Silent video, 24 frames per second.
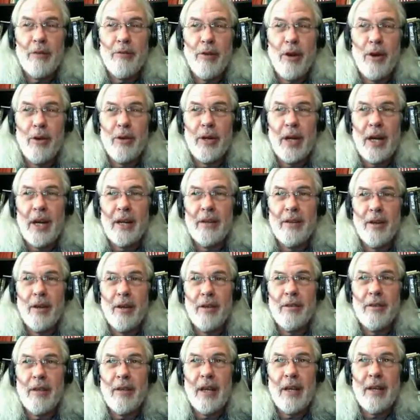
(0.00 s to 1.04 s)
I wrote on the
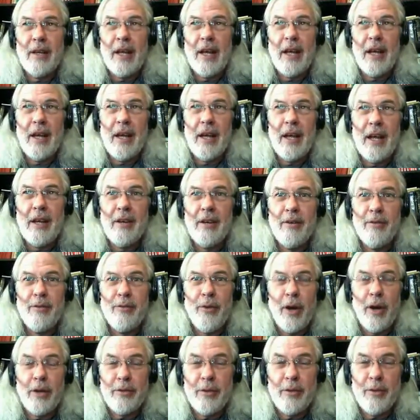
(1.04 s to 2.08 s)
end of
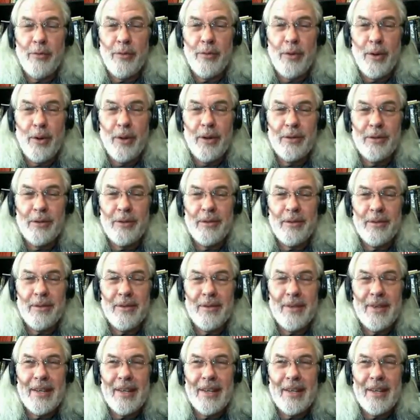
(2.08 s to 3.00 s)
fossil fuels.